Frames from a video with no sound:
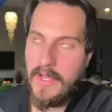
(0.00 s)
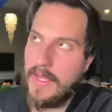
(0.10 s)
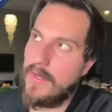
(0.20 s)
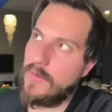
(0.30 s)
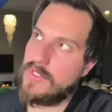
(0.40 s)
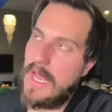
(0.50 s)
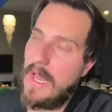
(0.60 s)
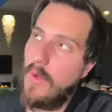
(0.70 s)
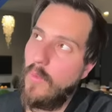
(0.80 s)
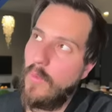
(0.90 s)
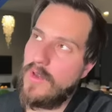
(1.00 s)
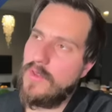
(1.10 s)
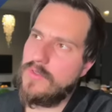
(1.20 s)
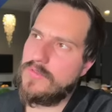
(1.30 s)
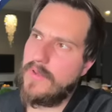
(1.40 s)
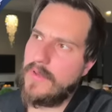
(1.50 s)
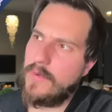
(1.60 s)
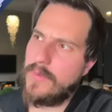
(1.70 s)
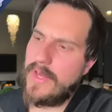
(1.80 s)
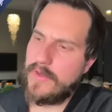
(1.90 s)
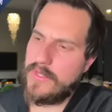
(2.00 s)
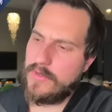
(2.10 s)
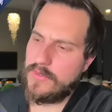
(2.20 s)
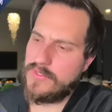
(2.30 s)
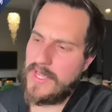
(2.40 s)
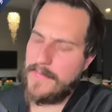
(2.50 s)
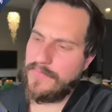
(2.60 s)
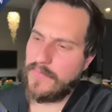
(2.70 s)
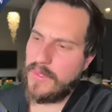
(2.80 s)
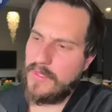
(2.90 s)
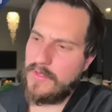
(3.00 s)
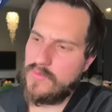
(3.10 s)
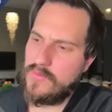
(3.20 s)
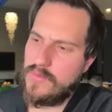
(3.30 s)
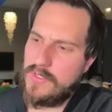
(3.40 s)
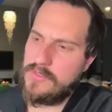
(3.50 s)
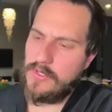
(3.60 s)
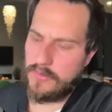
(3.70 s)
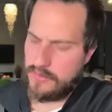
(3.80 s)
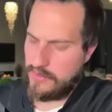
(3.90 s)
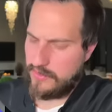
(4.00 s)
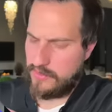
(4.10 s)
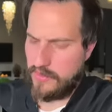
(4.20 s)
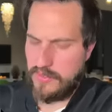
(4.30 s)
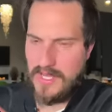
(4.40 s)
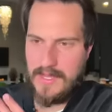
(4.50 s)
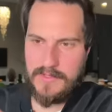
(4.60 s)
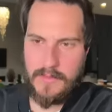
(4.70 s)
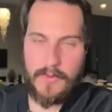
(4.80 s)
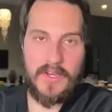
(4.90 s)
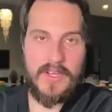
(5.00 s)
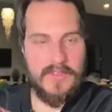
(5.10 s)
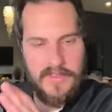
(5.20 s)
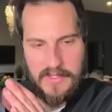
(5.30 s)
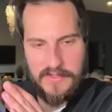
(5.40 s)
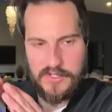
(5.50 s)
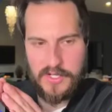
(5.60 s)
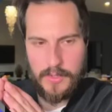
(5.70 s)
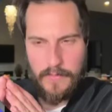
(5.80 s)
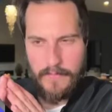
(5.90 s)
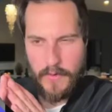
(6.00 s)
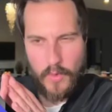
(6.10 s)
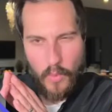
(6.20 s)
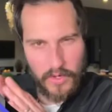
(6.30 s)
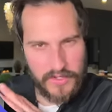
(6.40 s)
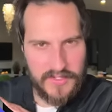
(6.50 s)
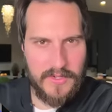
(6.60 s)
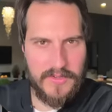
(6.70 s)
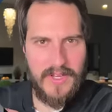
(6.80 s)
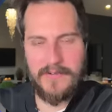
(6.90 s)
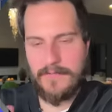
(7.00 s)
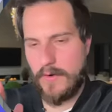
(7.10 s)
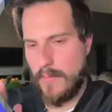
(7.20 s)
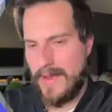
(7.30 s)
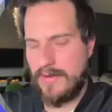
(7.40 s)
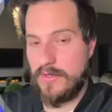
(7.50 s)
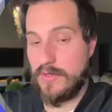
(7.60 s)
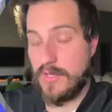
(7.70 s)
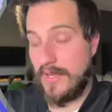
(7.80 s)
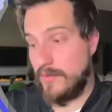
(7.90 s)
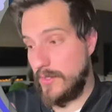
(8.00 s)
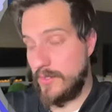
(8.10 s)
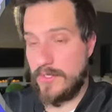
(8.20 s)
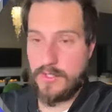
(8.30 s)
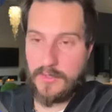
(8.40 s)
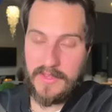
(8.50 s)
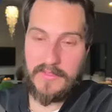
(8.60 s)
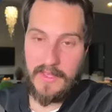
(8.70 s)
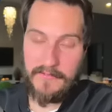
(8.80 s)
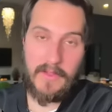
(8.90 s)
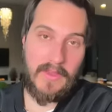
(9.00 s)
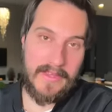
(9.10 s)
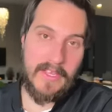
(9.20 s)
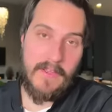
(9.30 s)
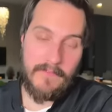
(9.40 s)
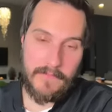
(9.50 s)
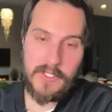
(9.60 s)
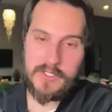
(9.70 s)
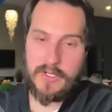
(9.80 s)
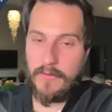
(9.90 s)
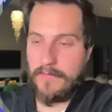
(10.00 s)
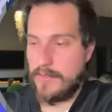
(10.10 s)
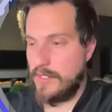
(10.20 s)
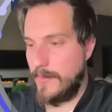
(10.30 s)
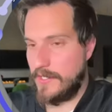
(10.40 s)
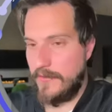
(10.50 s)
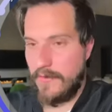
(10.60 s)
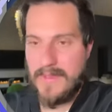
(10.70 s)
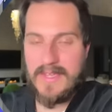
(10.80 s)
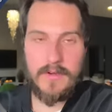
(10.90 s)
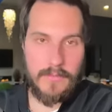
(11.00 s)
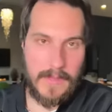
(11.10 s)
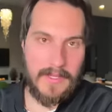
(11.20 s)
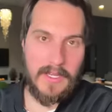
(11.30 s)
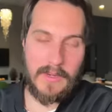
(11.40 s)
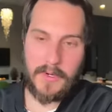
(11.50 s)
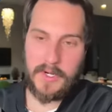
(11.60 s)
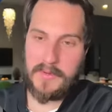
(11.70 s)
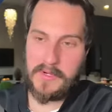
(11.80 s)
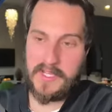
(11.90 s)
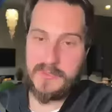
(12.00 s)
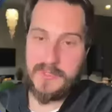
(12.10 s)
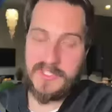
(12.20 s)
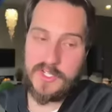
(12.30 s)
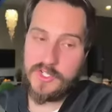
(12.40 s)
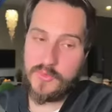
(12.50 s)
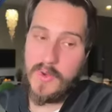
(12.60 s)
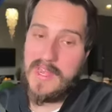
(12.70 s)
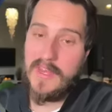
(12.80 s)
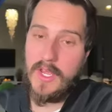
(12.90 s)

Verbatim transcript: It was one of those very rare years that, you know, certain times in the market, things are just going to go far worse than you thought or far better than you thought. In 2022, I felt like, you know, especially for me or maybe a lot of market participants, it just went